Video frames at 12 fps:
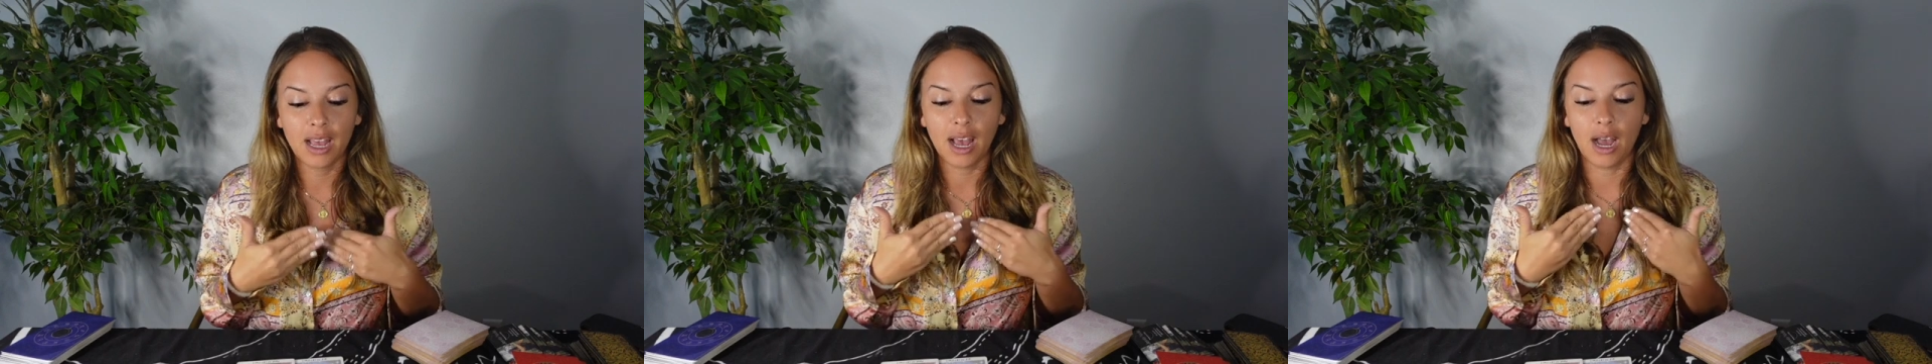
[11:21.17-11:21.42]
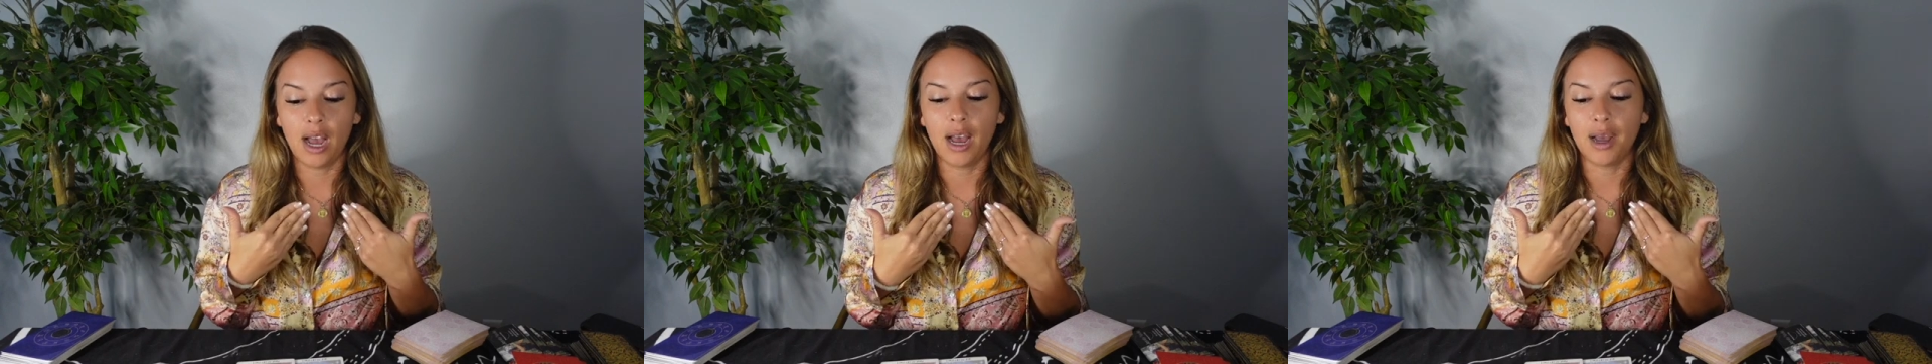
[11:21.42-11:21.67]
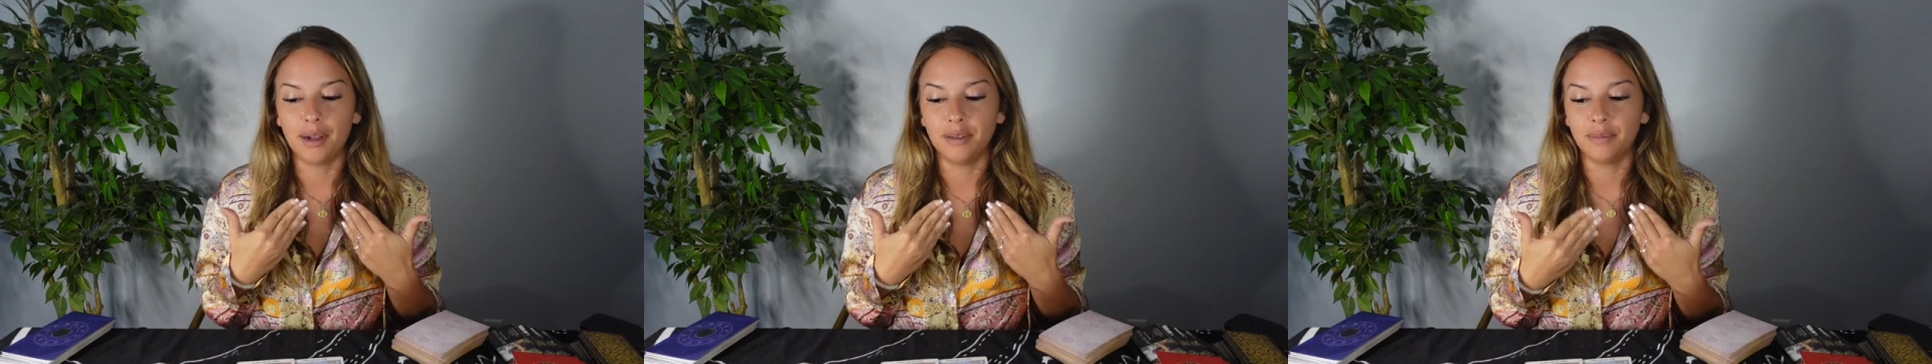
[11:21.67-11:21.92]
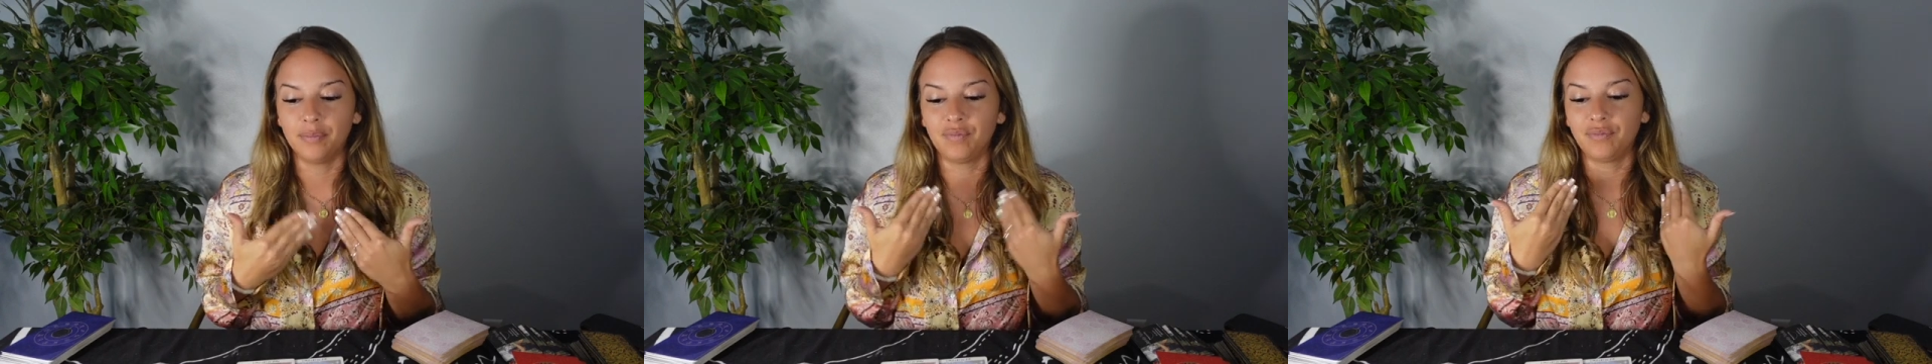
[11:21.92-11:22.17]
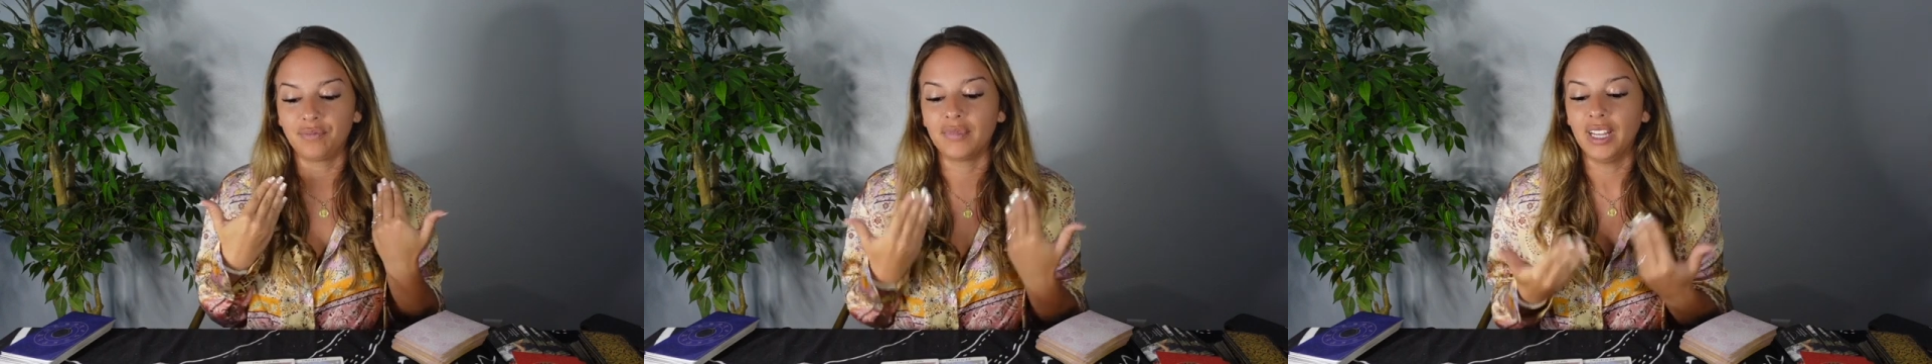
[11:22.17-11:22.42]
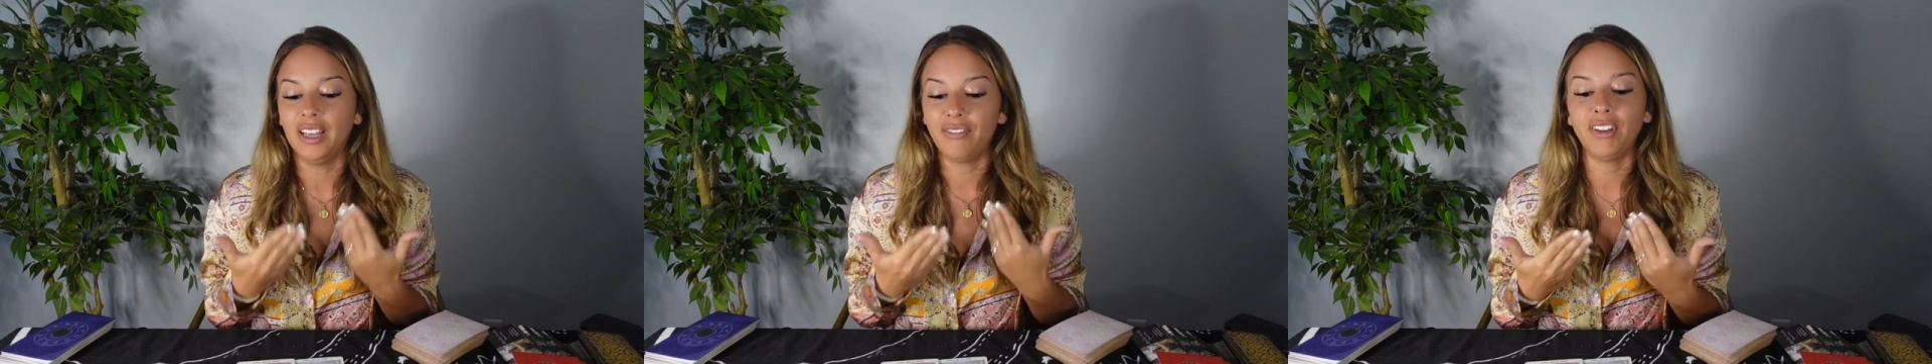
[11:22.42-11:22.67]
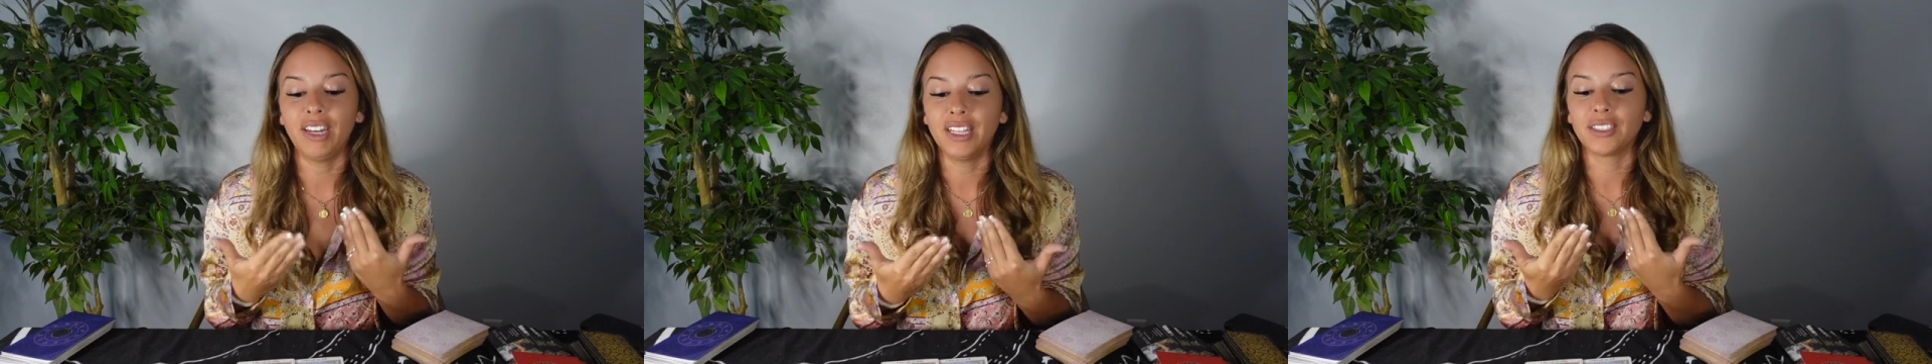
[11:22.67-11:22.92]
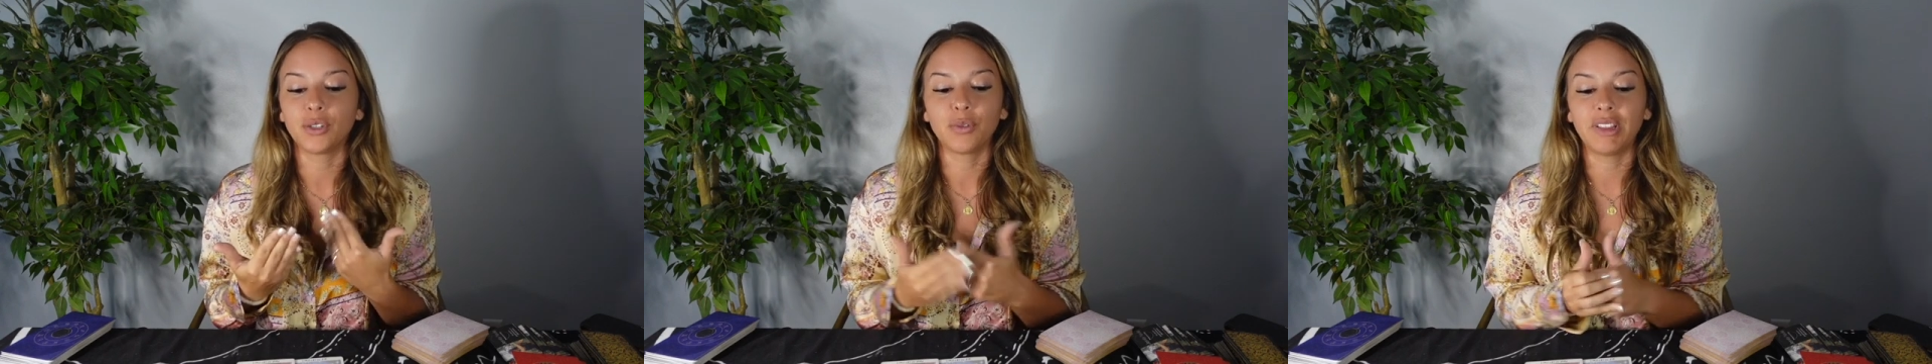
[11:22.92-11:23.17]
Um, if it
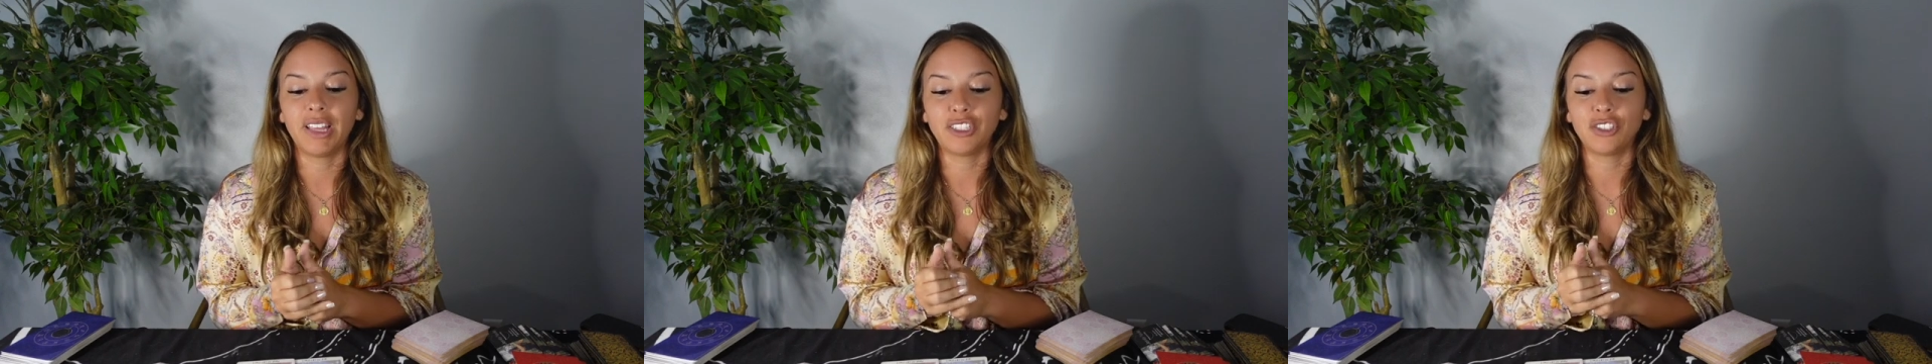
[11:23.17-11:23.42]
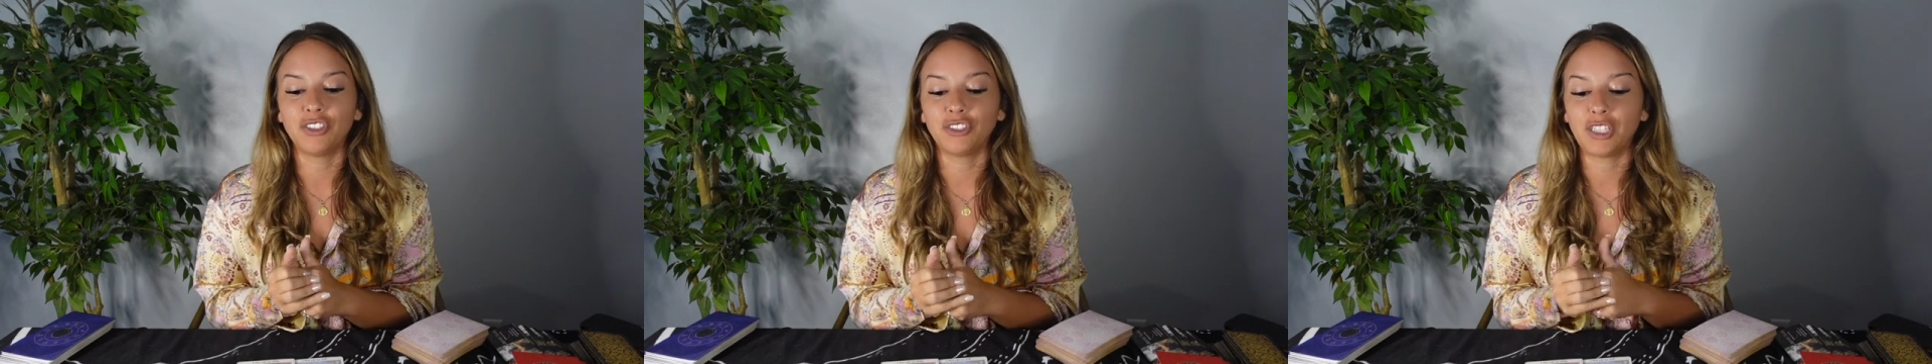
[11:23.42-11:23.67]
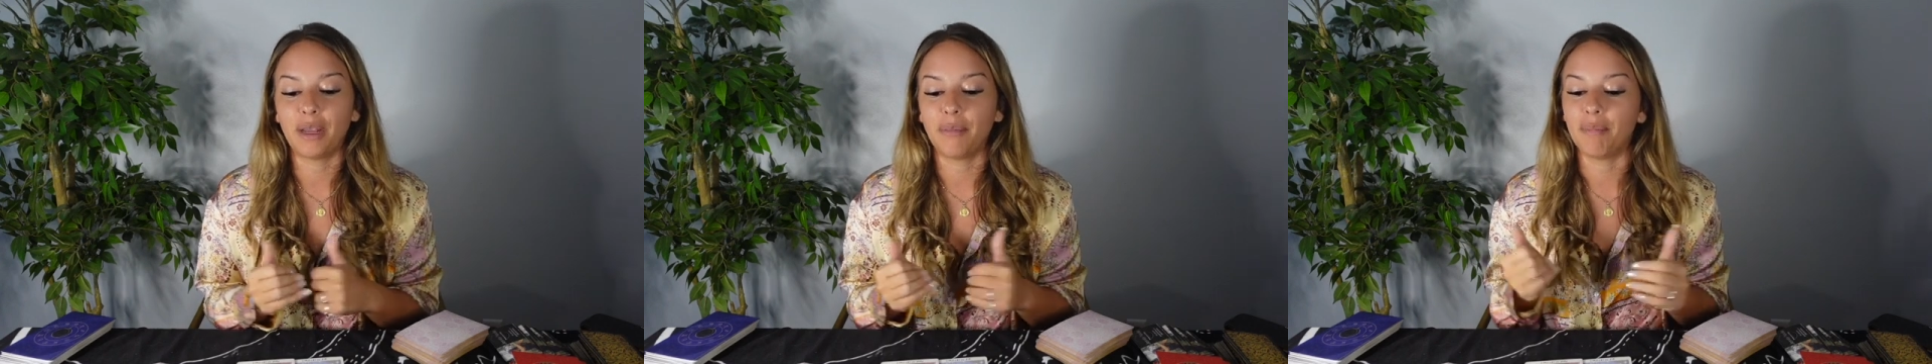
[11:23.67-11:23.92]
is a relationship,